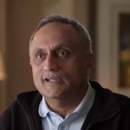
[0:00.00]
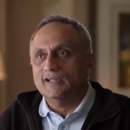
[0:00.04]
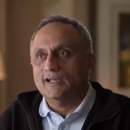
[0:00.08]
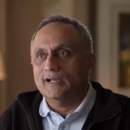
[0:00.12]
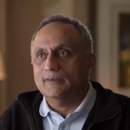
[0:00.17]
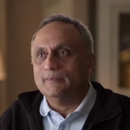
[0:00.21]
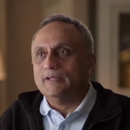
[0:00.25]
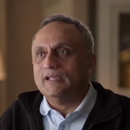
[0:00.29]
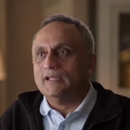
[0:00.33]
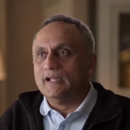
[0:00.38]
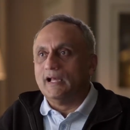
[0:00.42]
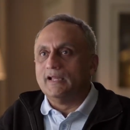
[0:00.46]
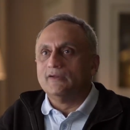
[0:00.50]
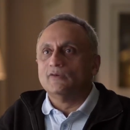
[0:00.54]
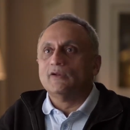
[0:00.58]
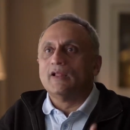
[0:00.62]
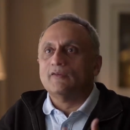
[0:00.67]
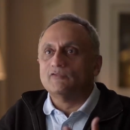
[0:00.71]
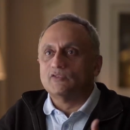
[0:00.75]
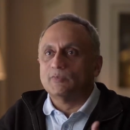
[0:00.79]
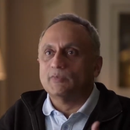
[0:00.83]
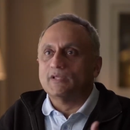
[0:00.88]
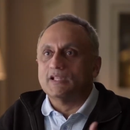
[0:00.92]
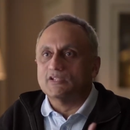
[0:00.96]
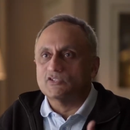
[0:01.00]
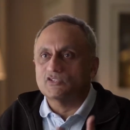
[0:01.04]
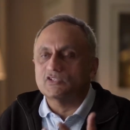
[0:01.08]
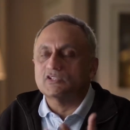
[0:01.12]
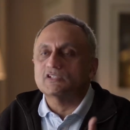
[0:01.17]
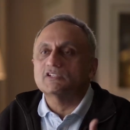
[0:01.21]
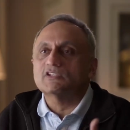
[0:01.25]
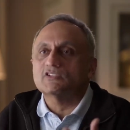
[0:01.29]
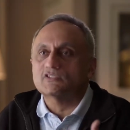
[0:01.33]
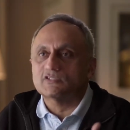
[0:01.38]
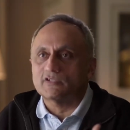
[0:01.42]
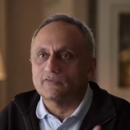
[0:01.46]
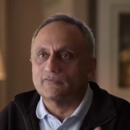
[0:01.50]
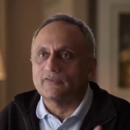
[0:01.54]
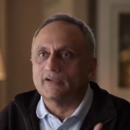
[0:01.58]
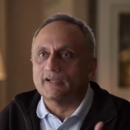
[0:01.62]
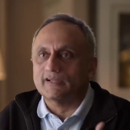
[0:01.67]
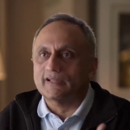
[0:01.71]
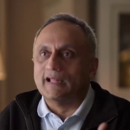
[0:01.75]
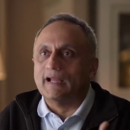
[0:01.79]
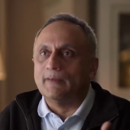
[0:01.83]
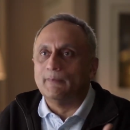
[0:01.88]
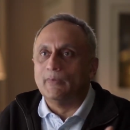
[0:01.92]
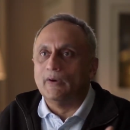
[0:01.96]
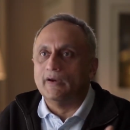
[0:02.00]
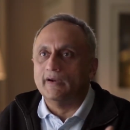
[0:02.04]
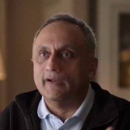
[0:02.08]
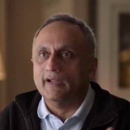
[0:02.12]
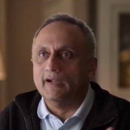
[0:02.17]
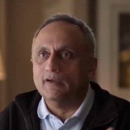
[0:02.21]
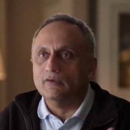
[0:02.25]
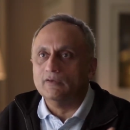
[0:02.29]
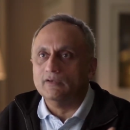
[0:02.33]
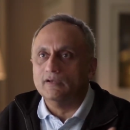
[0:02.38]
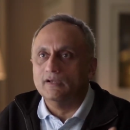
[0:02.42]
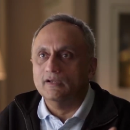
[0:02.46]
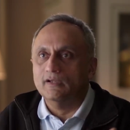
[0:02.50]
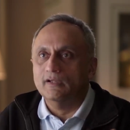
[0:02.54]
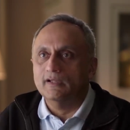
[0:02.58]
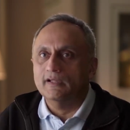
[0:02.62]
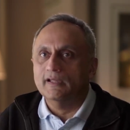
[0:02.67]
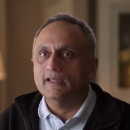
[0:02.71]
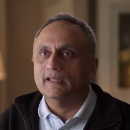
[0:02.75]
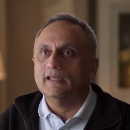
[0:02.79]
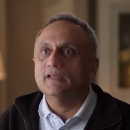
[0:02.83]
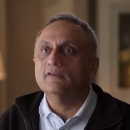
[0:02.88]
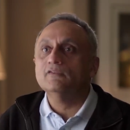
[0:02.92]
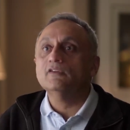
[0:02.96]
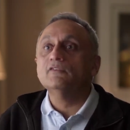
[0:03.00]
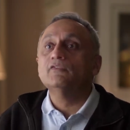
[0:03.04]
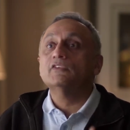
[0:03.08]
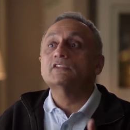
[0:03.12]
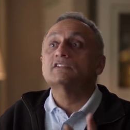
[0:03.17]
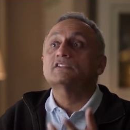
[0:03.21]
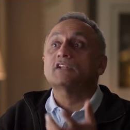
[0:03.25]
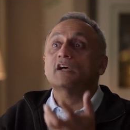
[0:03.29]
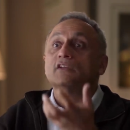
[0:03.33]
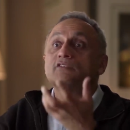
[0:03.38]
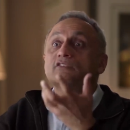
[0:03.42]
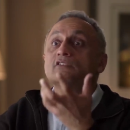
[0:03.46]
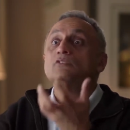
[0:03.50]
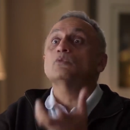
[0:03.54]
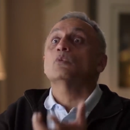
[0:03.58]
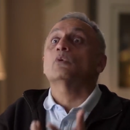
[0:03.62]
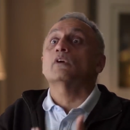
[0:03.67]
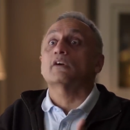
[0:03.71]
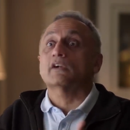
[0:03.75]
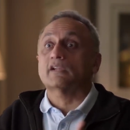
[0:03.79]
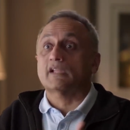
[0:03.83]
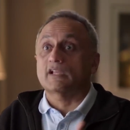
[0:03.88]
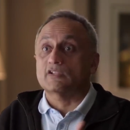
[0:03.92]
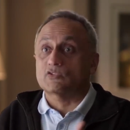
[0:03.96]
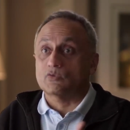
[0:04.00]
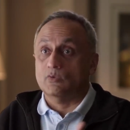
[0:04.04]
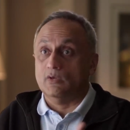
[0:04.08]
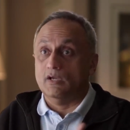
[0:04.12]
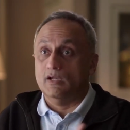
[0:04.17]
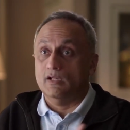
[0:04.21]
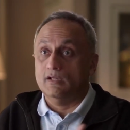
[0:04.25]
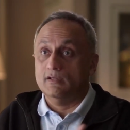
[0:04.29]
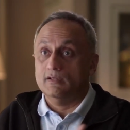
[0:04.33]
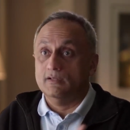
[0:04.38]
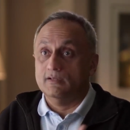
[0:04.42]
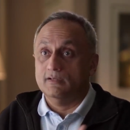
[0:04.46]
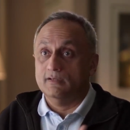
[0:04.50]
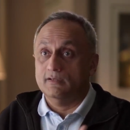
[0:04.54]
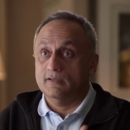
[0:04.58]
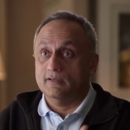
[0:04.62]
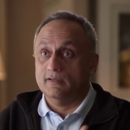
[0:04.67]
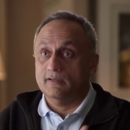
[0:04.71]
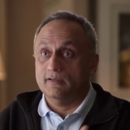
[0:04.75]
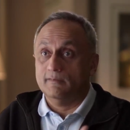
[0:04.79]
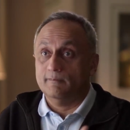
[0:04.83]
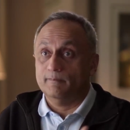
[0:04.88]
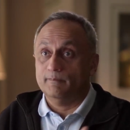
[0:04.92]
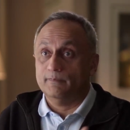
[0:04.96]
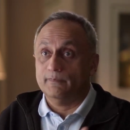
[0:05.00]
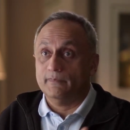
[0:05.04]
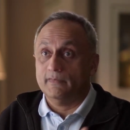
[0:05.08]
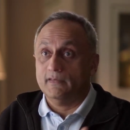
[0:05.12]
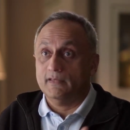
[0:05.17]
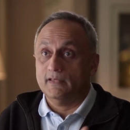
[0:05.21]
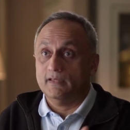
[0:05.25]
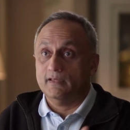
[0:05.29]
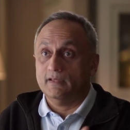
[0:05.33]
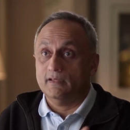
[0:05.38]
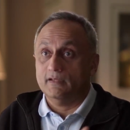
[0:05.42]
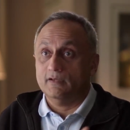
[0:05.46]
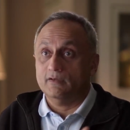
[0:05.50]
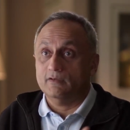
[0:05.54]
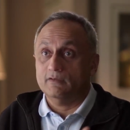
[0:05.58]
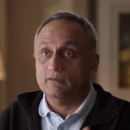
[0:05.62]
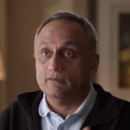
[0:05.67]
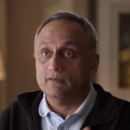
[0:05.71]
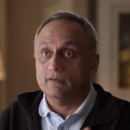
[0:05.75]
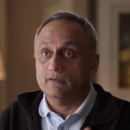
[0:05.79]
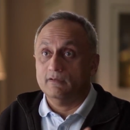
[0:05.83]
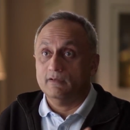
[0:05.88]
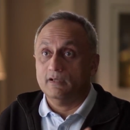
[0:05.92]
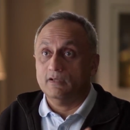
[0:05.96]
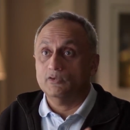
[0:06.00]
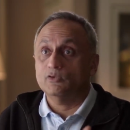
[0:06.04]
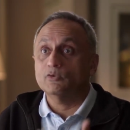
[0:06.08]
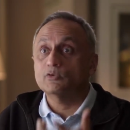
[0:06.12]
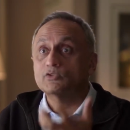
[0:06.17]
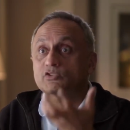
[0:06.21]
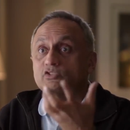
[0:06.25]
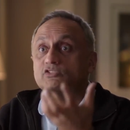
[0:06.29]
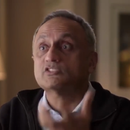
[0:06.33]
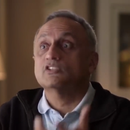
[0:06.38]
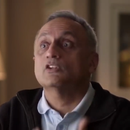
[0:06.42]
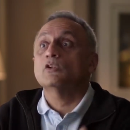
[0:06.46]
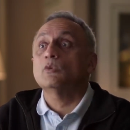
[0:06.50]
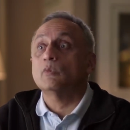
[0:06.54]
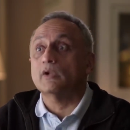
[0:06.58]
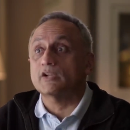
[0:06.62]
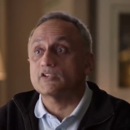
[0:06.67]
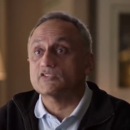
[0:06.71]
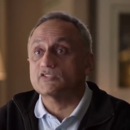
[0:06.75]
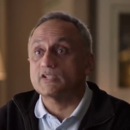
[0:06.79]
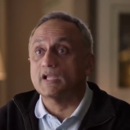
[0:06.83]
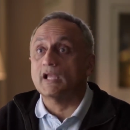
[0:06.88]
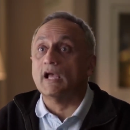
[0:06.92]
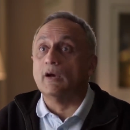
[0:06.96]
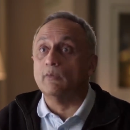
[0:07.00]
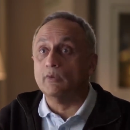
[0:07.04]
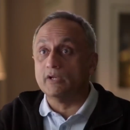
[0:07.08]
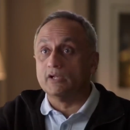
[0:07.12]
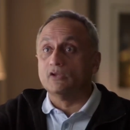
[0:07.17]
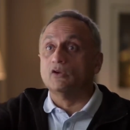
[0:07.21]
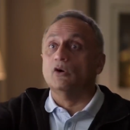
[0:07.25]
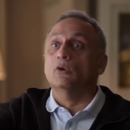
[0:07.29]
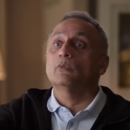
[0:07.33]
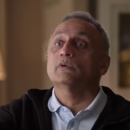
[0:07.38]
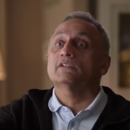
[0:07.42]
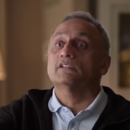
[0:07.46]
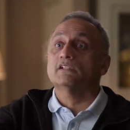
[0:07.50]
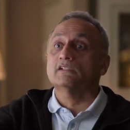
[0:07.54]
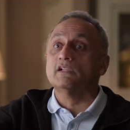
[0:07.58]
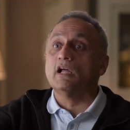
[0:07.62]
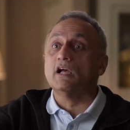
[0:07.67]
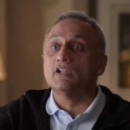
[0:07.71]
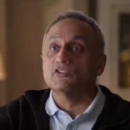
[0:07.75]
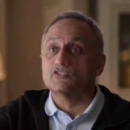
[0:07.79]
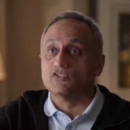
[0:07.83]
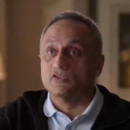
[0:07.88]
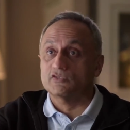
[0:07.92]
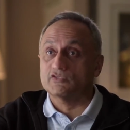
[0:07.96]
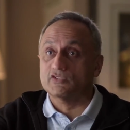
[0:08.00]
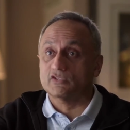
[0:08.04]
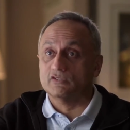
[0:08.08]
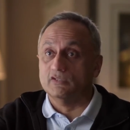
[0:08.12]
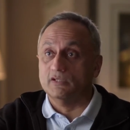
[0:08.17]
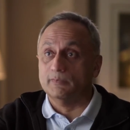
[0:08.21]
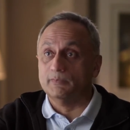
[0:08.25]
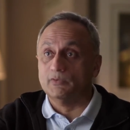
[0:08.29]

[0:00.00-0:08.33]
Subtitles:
I mean, I don't have to be a genius to figure that part out. Even if it doesn't work as well, you know, you would still want to say, I want to go with the non-surgical